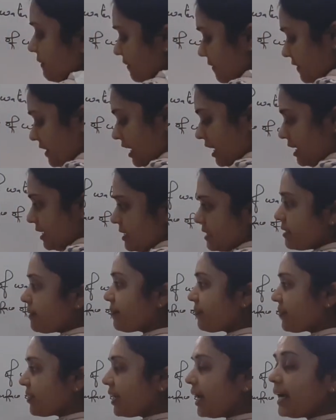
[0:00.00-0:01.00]
flowers,
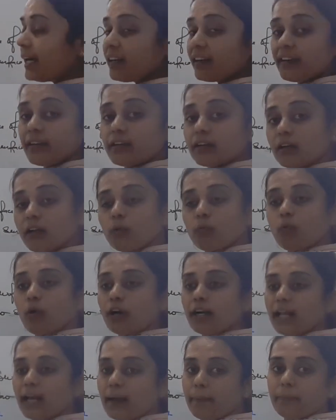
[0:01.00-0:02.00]
right? Now
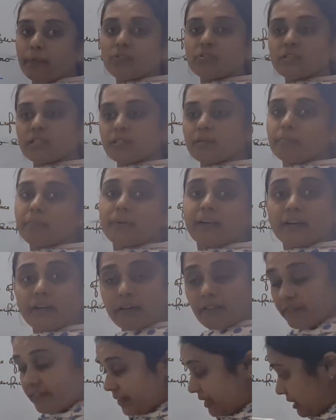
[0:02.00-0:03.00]
what happens in
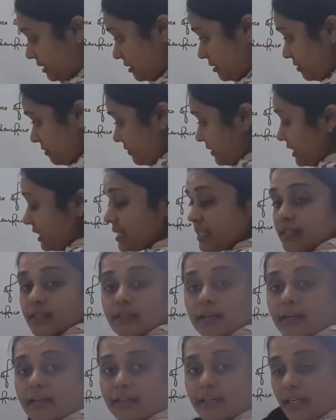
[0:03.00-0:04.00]

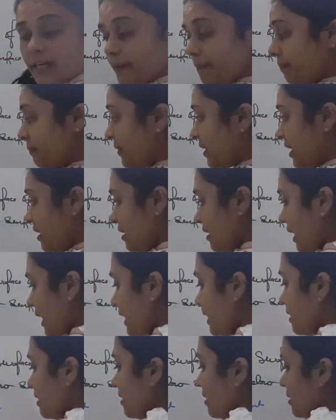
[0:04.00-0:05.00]
Vallisneria,
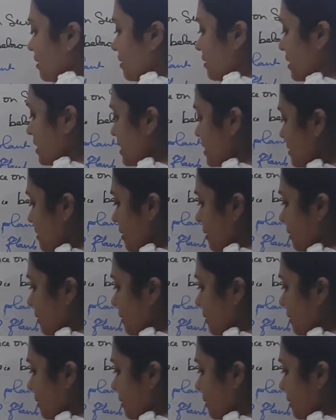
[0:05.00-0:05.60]
right? This